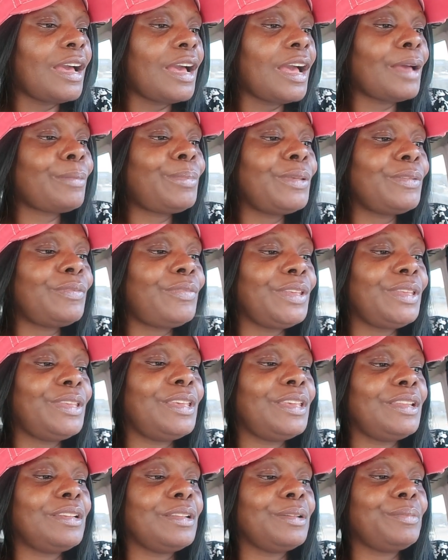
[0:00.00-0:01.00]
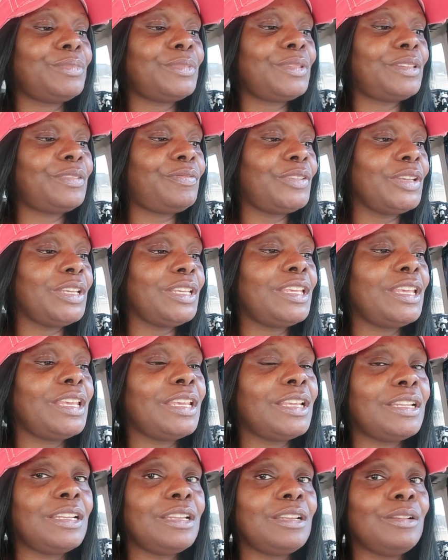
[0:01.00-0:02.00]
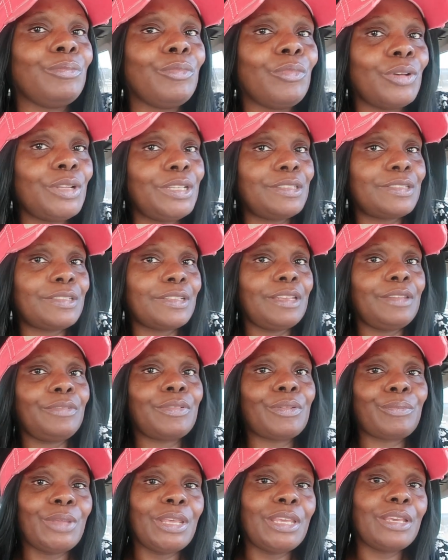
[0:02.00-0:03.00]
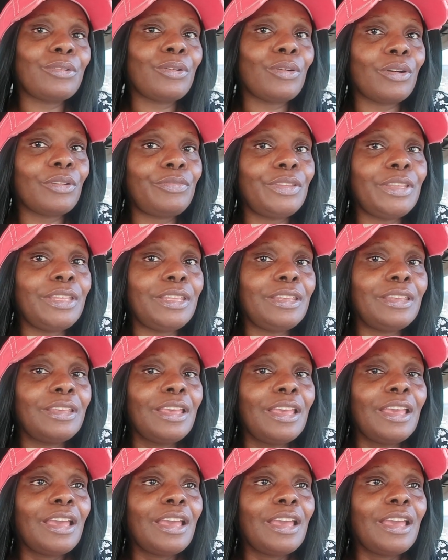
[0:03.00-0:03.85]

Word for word: I've been forgetting up forgetting in the morning to even make coffee.